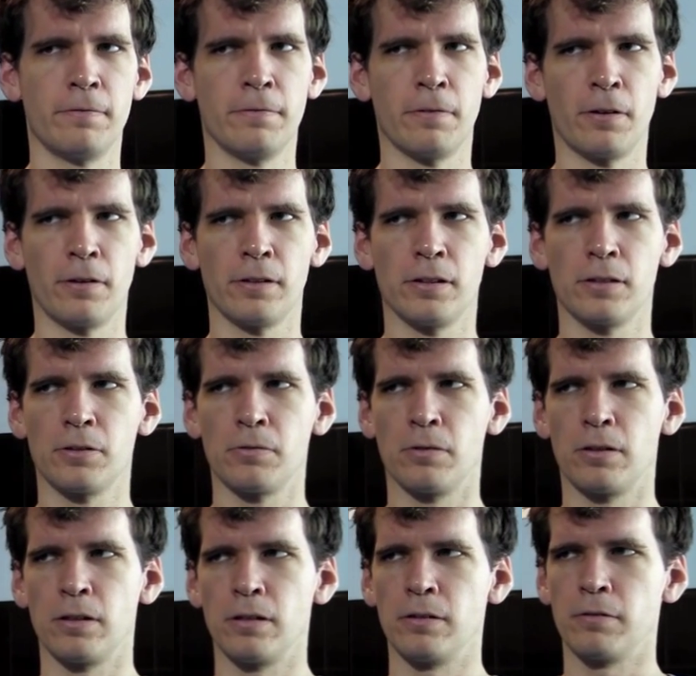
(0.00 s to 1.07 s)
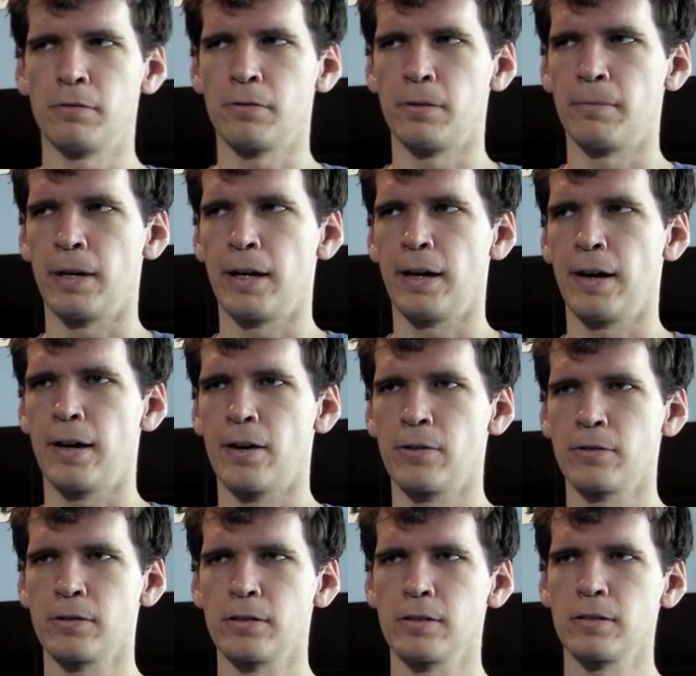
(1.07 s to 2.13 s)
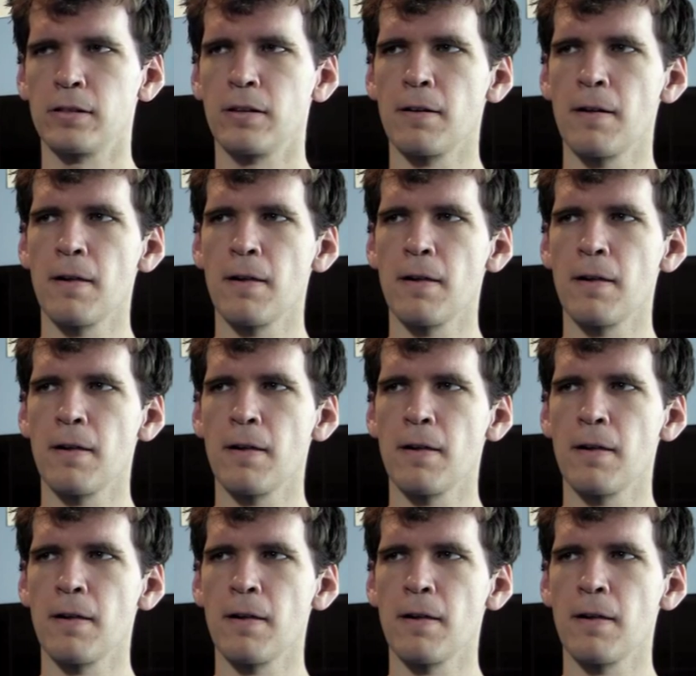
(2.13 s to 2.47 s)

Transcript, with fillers: furthest one from my house